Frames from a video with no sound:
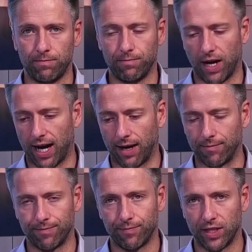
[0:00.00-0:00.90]
um,
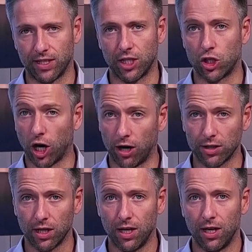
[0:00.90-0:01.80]
this is a chart
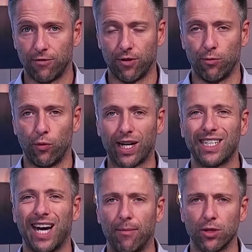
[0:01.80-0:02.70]
from Rick
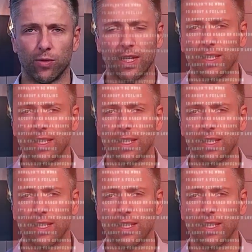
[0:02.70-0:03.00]
Thomas with, I